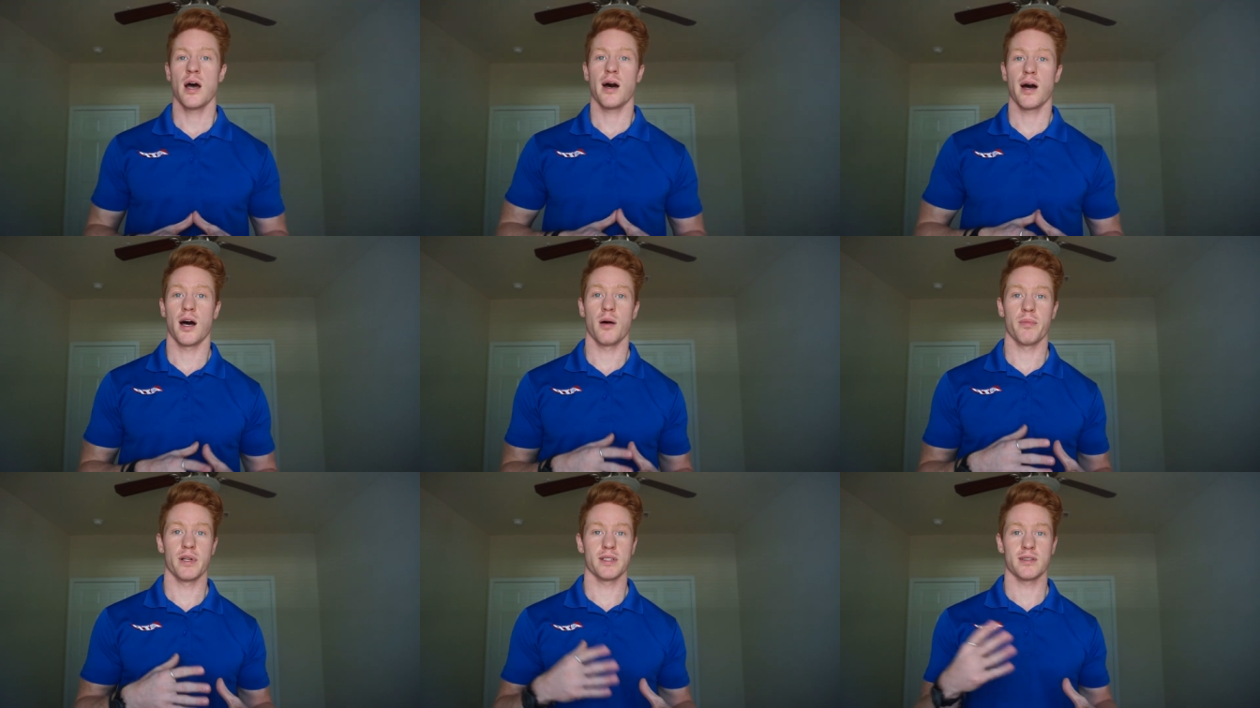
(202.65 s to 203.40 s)

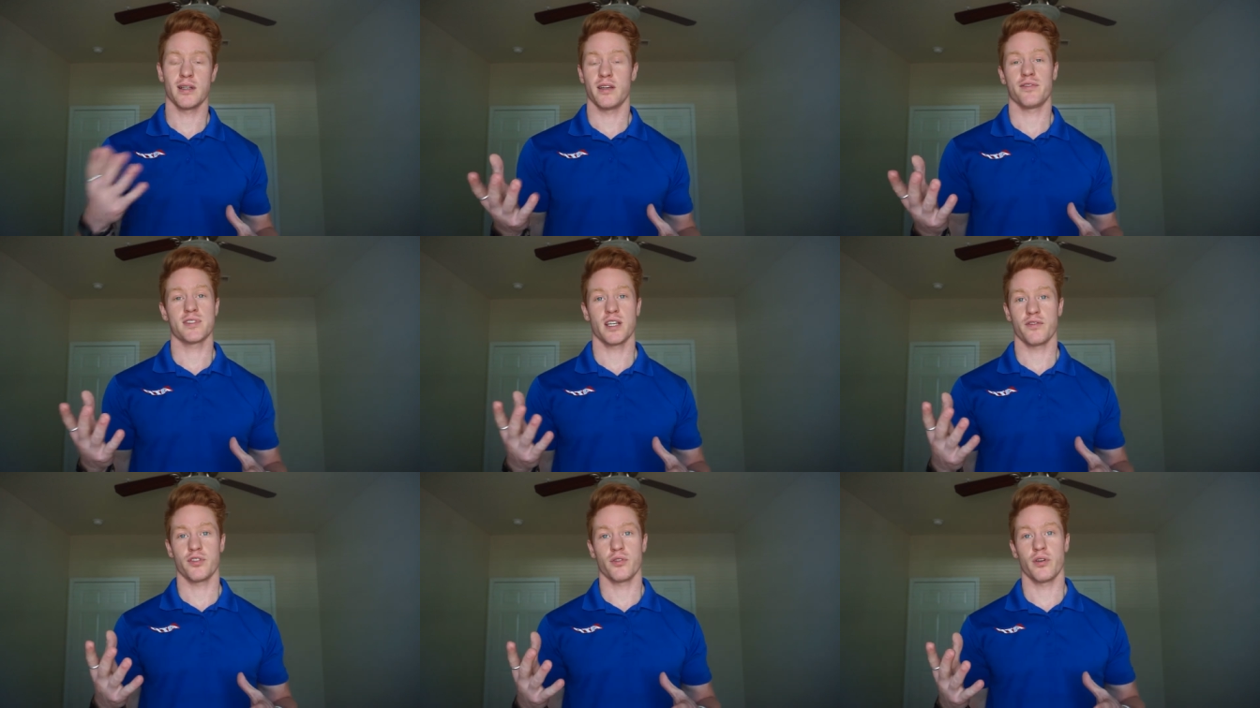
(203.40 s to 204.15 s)
Um, but if,
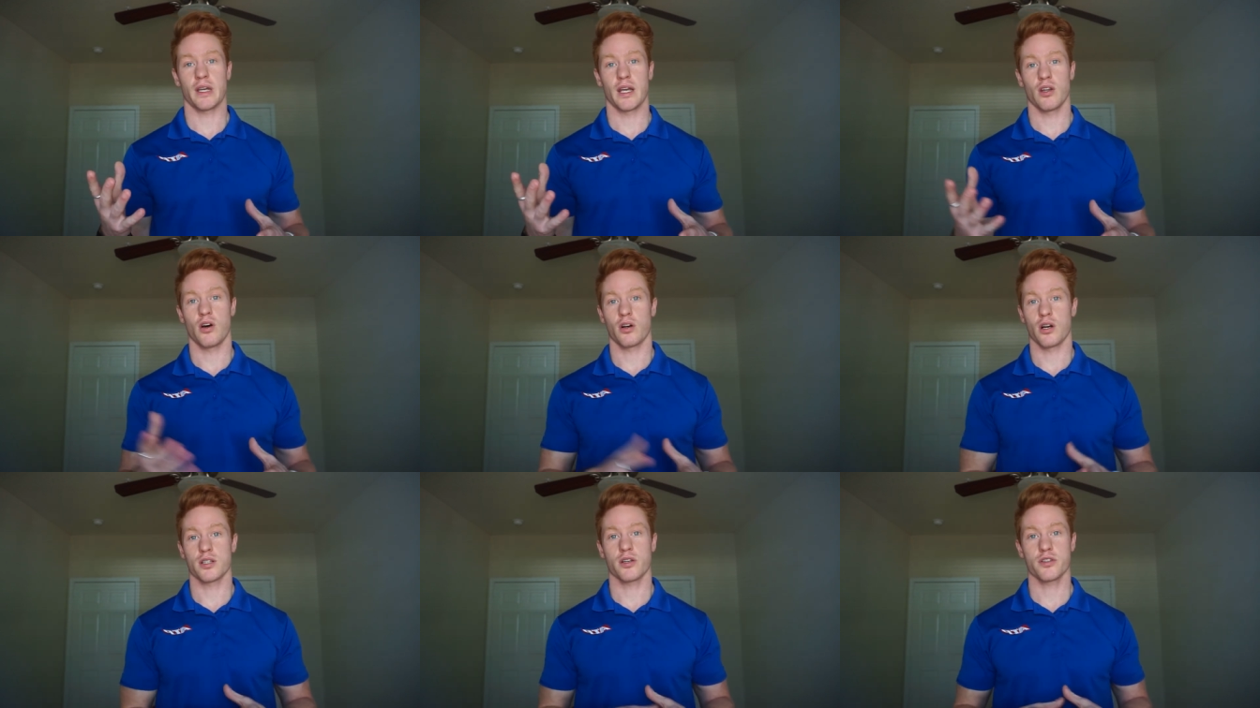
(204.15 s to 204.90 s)
say, if you're doing a long
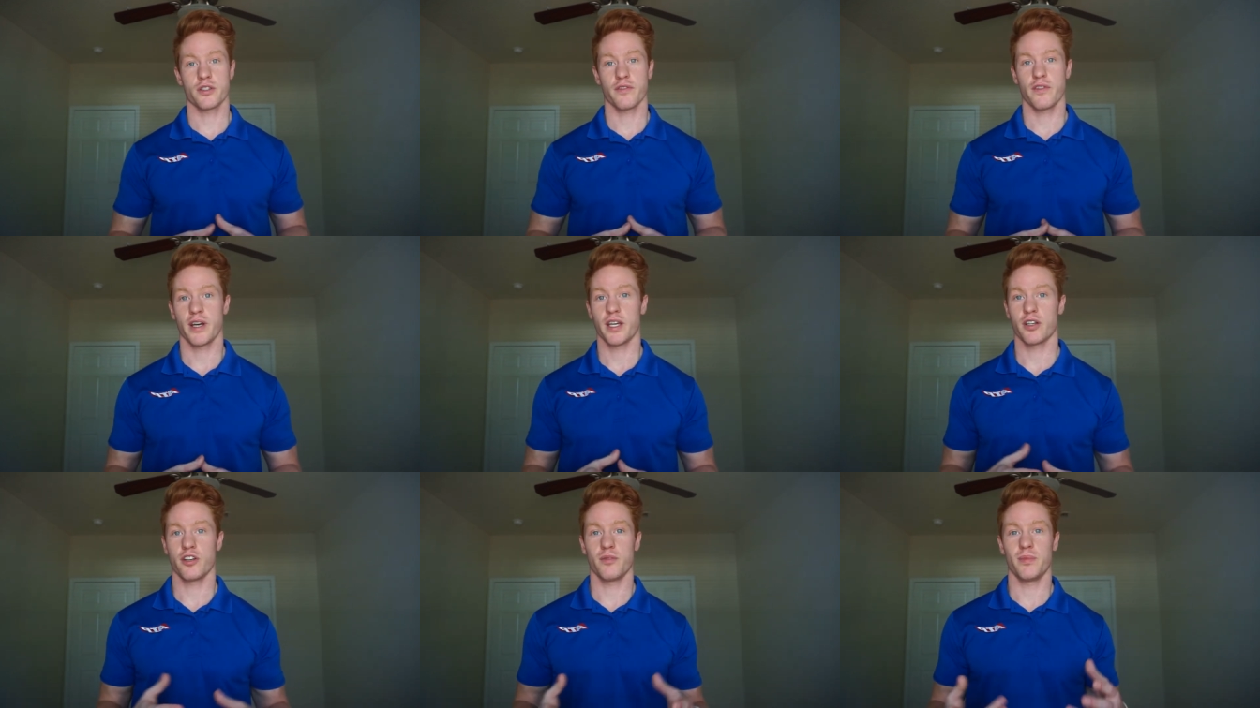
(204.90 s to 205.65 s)
cross-country flight,
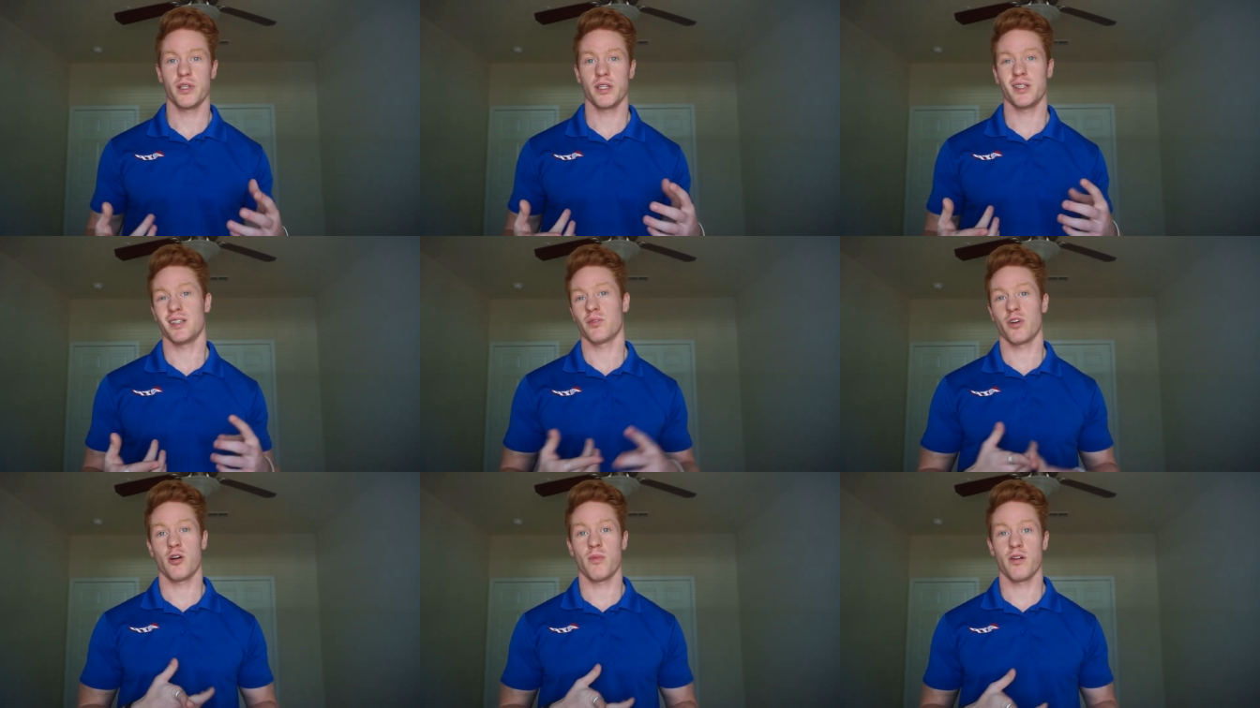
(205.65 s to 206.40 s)
it could be in the
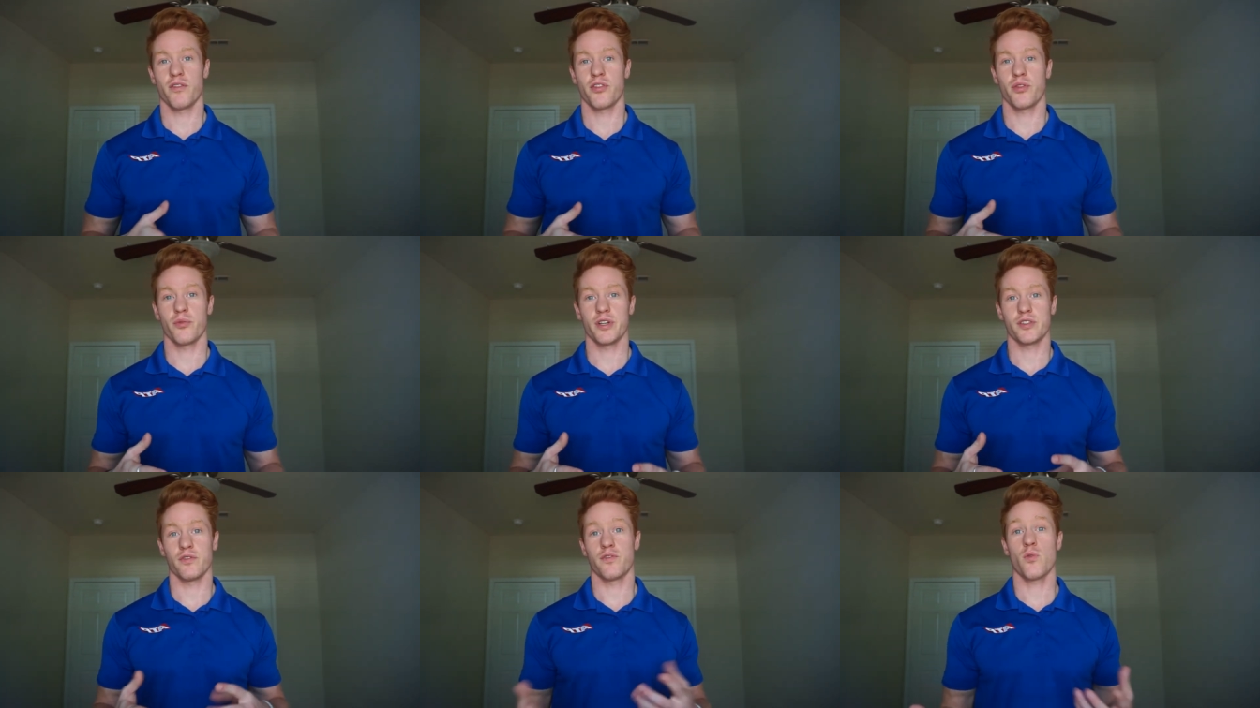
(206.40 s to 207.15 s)
realm of three
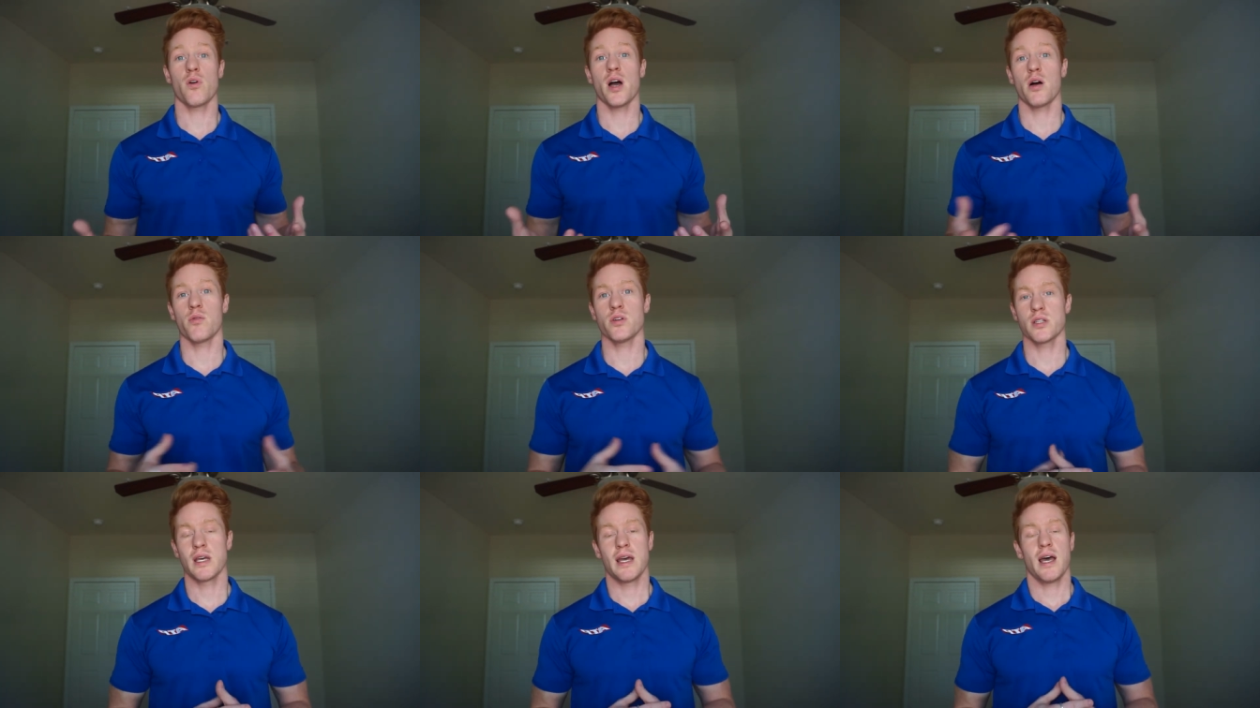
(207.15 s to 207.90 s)
to four hours.